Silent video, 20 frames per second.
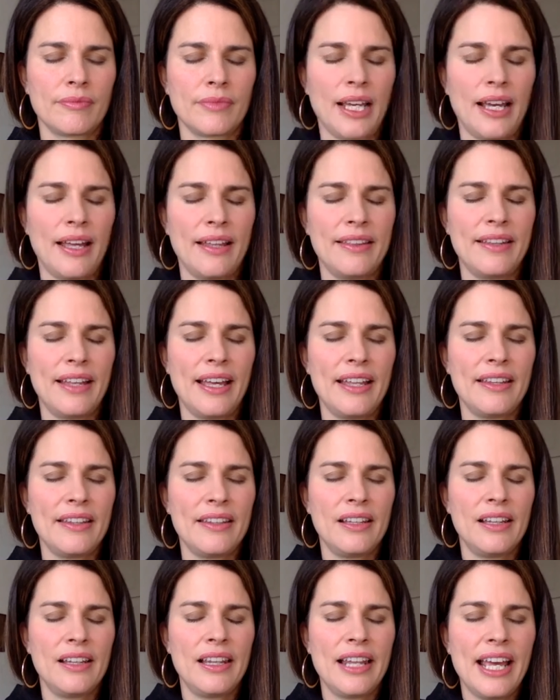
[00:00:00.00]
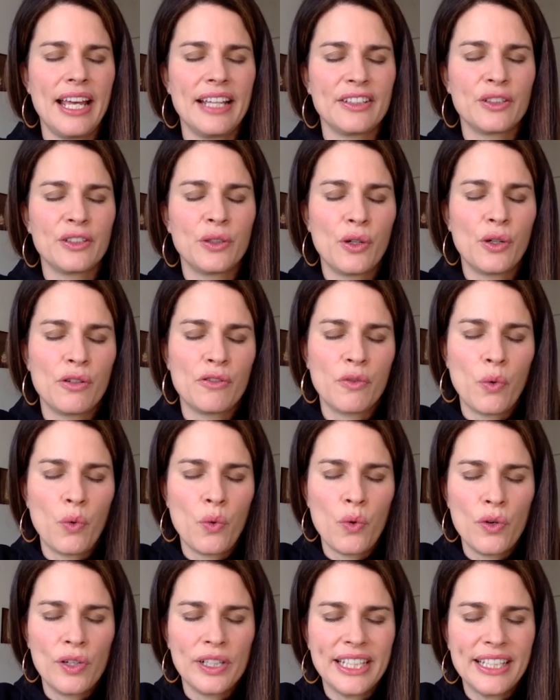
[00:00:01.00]
And then let go of
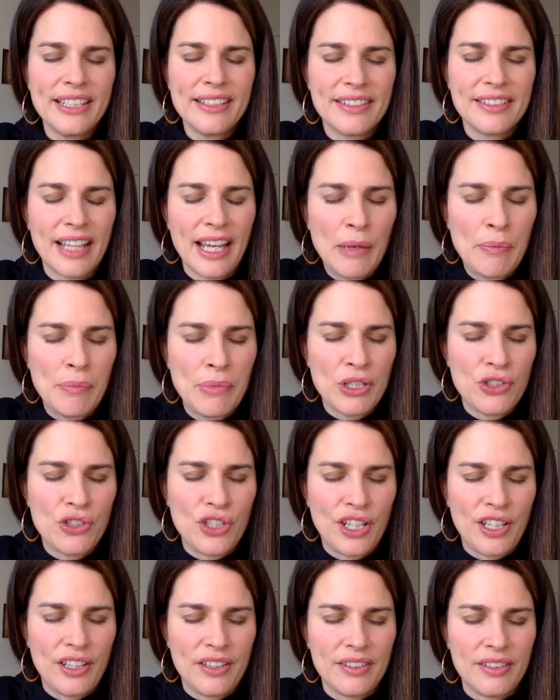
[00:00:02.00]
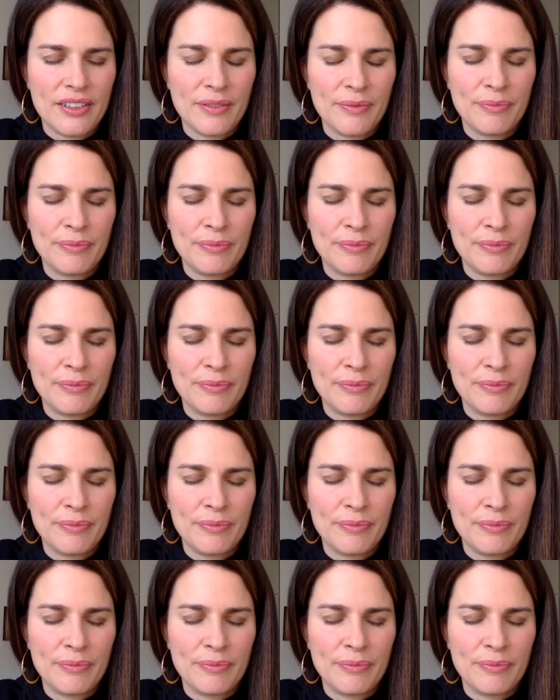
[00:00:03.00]
all these images.